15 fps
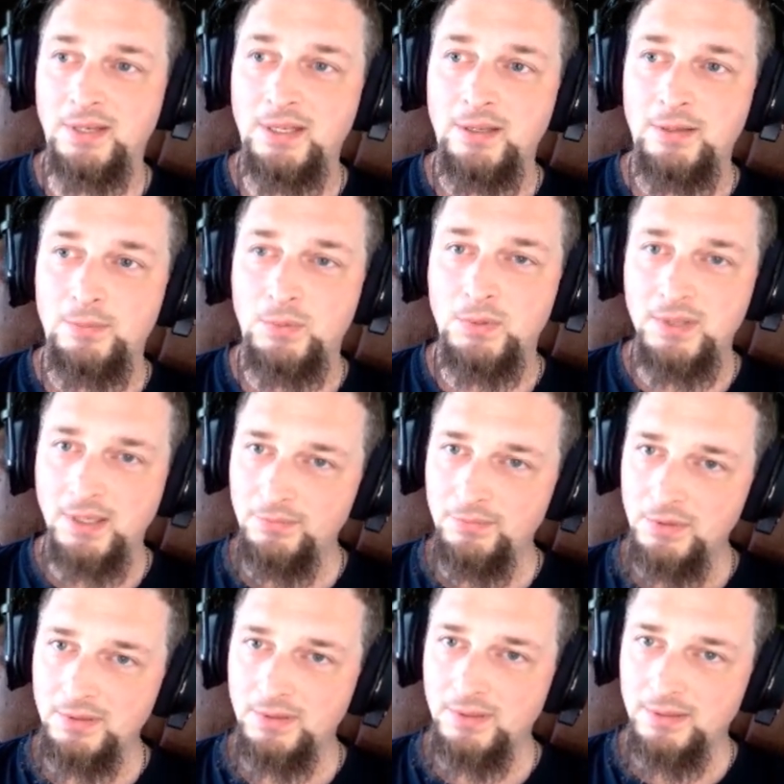we'll
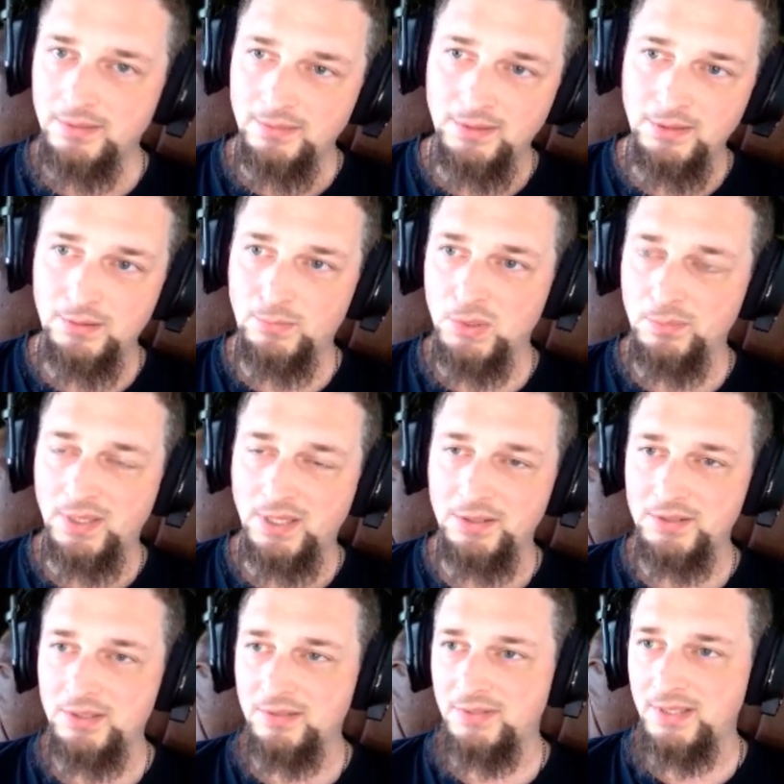cover a little more
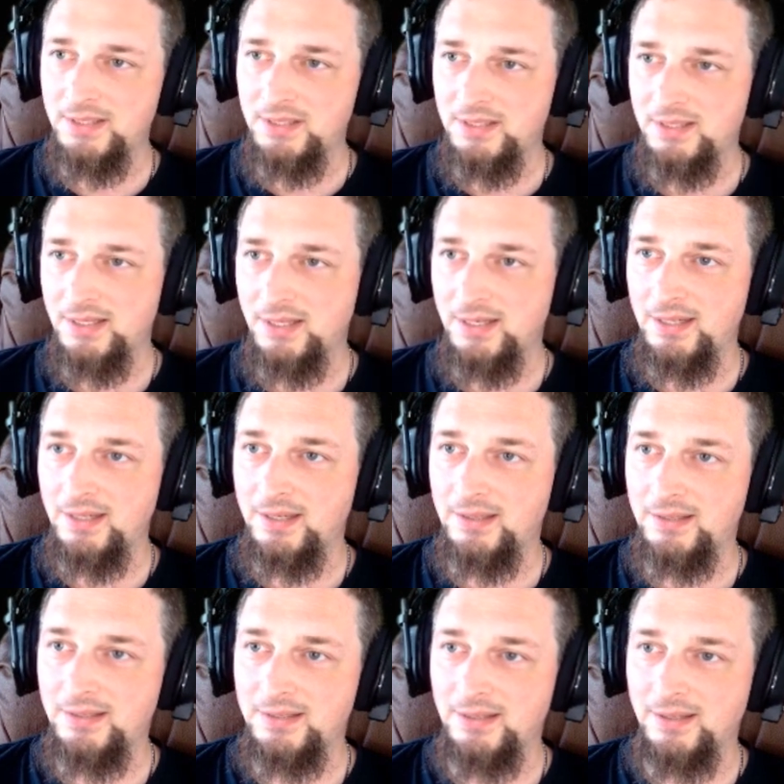parts of this,
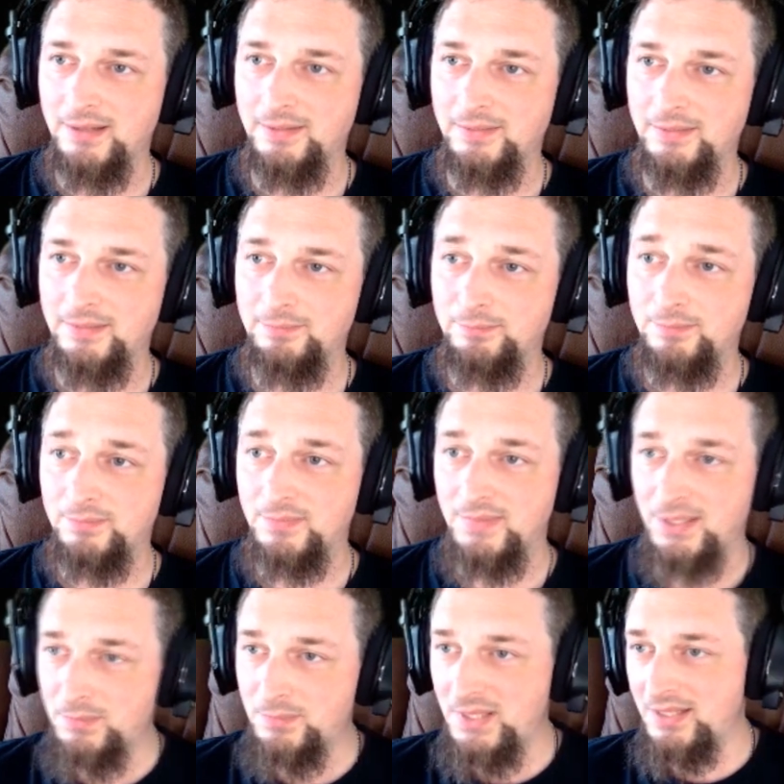and
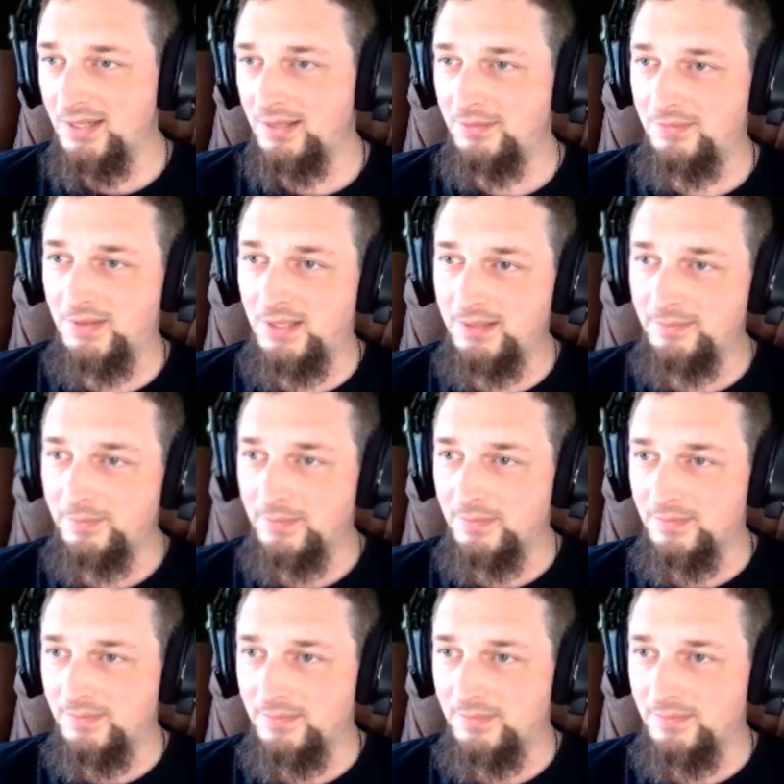it'll be kind of fun to